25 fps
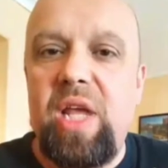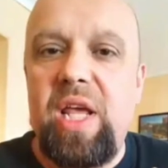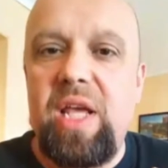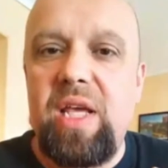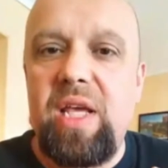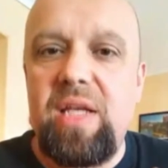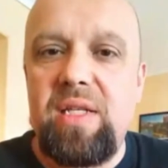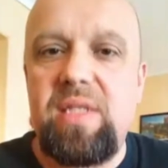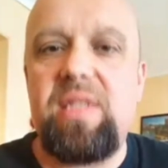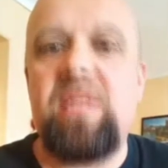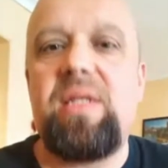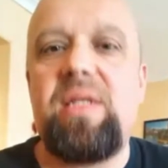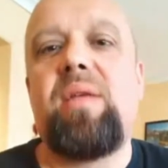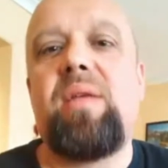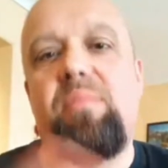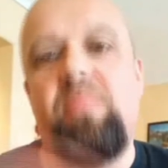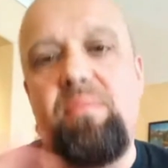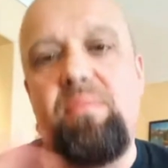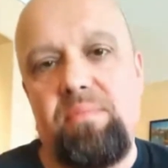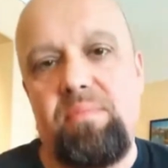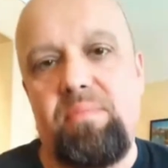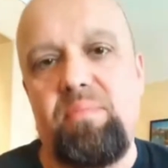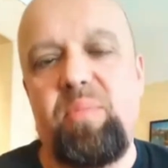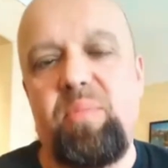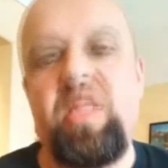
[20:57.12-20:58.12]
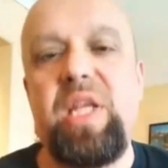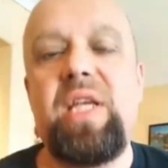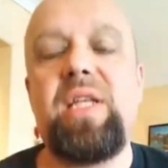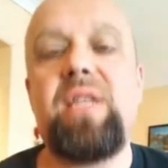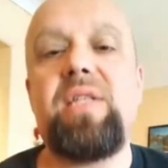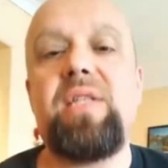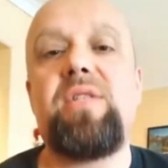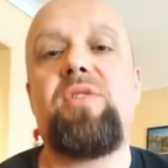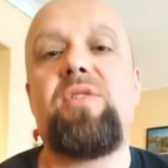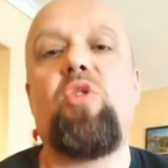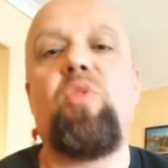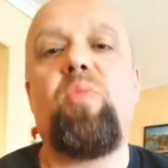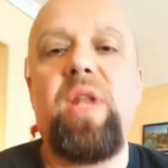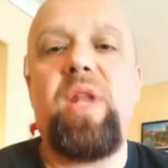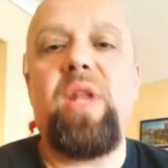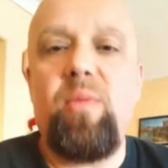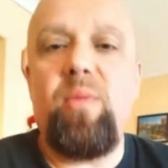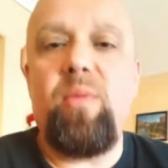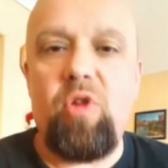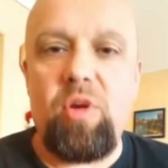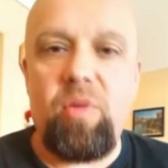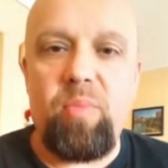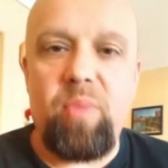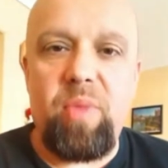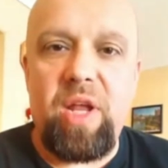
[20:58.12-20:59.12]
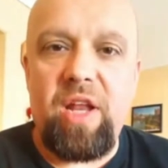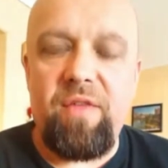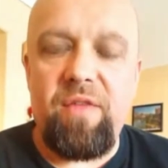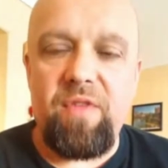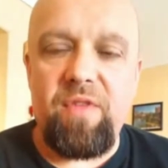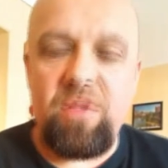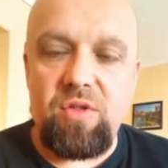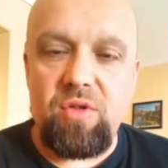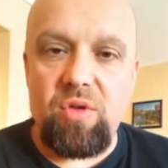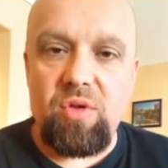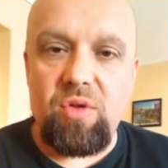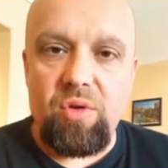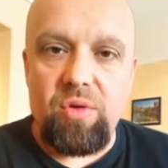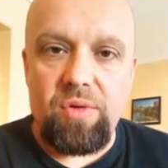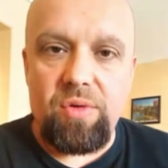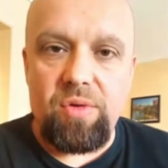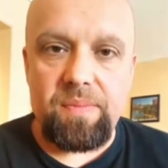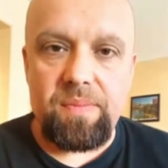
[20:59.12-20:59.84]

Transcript: place brings so many more benefits.